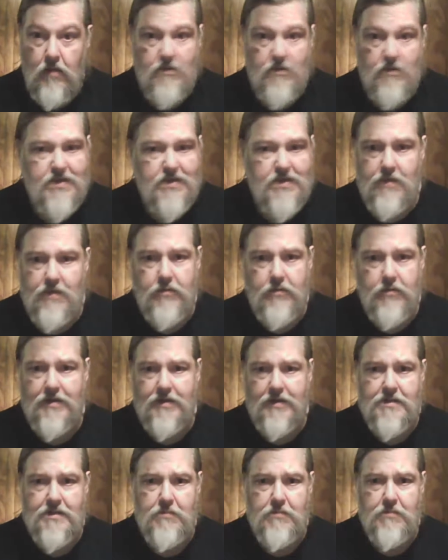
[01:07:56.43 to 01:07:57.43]
we'll still
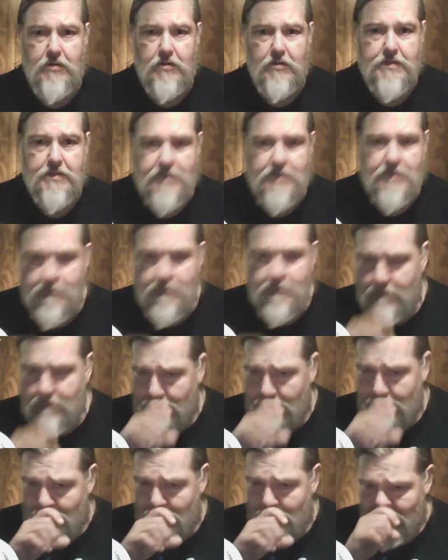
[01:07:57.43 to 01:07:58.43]
bring you sports.
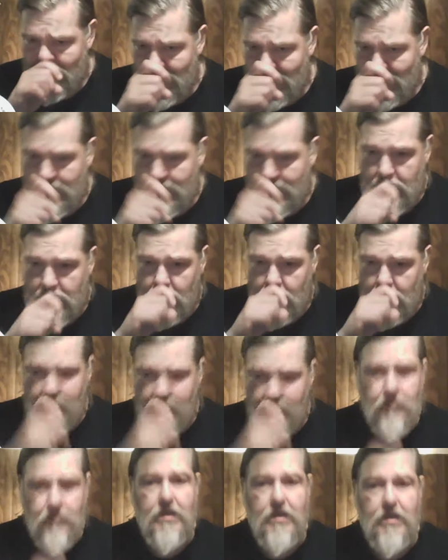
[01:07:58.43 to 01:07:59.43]

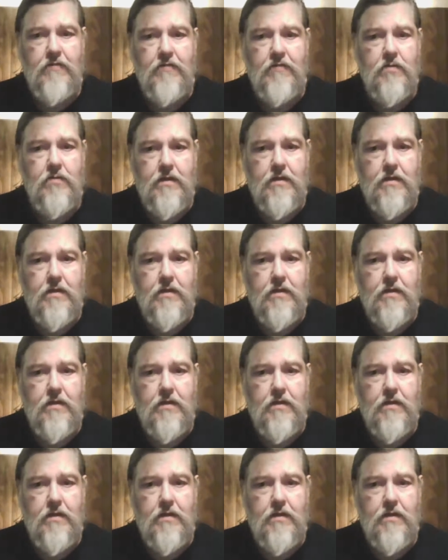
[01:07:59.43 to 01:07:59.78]
We will never